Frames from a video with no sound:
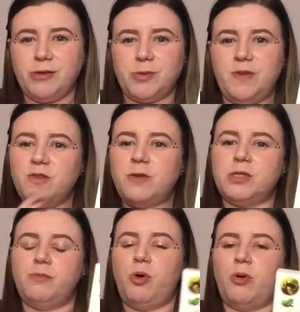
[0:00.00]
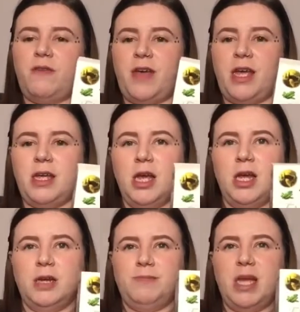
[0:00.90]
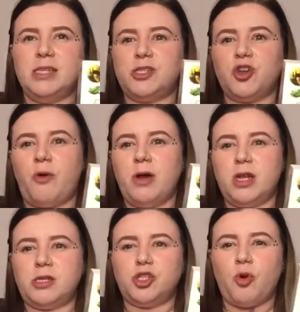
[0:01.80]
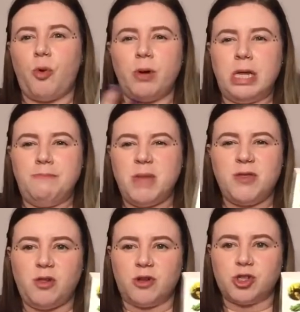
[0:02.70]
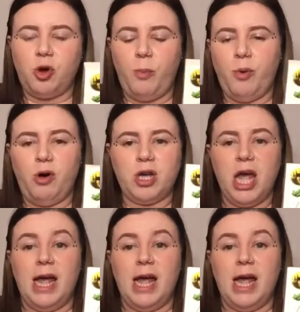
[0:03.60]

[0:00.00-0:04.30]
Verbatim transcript: So even though it's more of a historic story mythological book